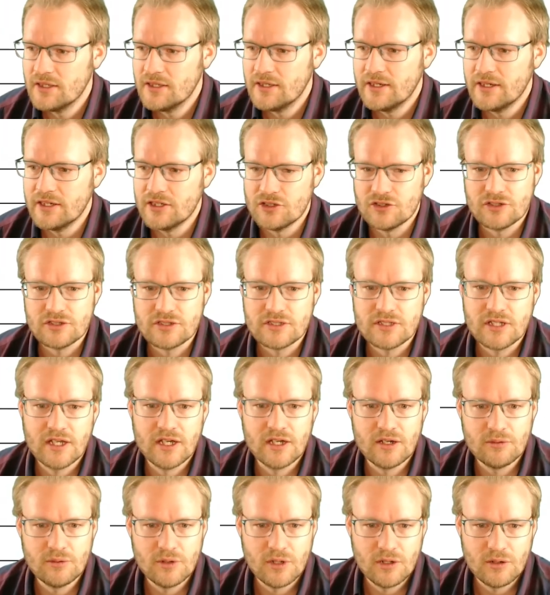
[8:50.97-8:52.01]
and just say,
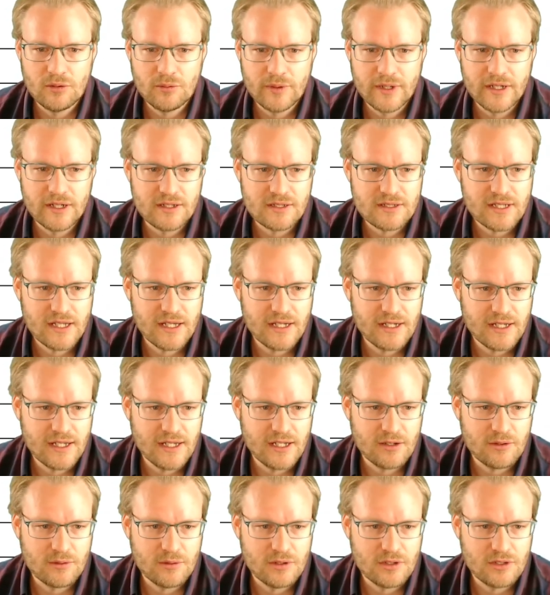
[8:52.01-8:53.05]
well, when is that
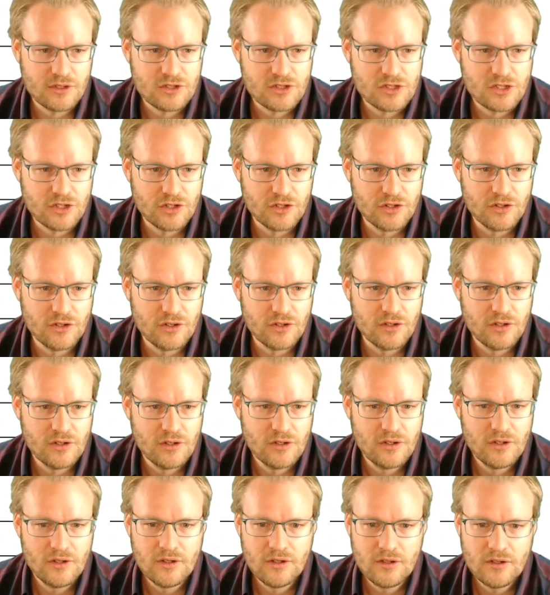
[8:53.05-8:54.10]
equal to
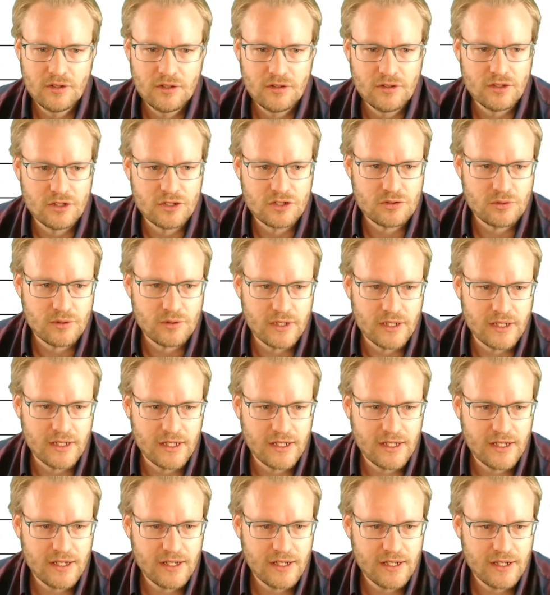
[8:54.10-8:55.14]
this one
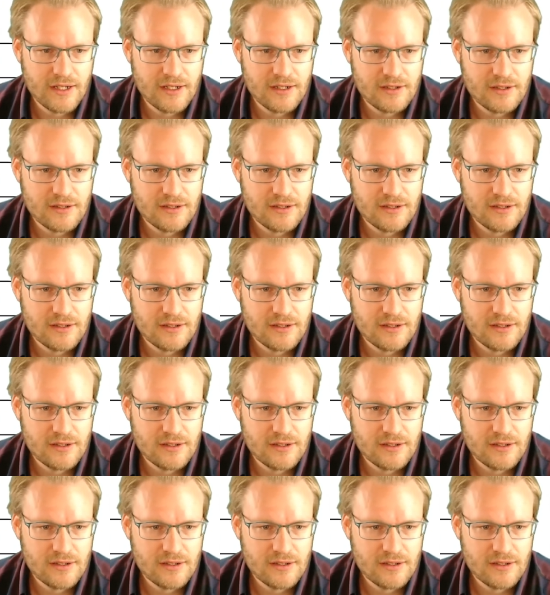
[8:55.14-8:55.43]
here?